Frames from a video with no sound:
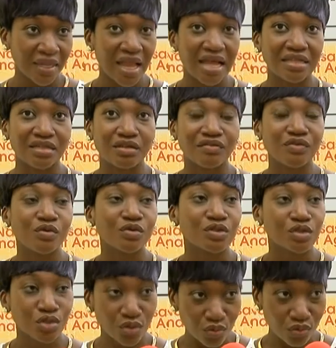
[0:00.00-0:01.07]
And then, of course,
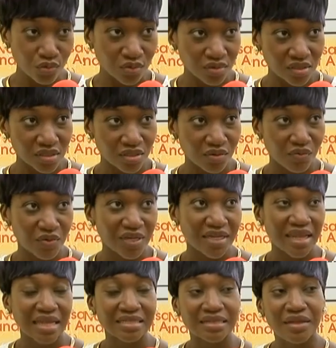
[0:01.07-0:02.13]
the schools will
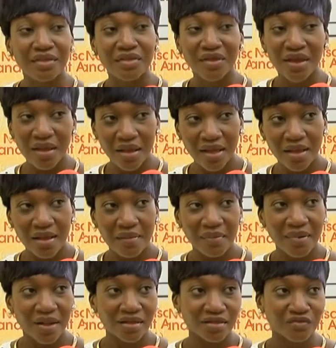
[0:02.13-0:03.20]
get their
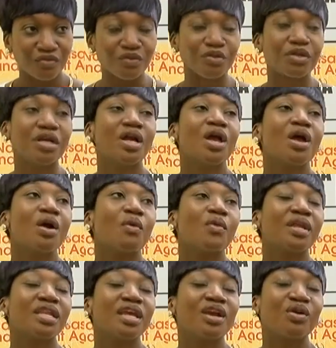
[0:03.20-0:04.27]
part of work
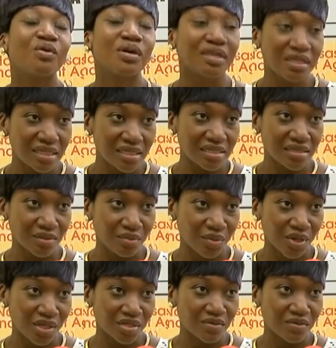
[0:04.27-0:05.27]
when they go on the Easter break.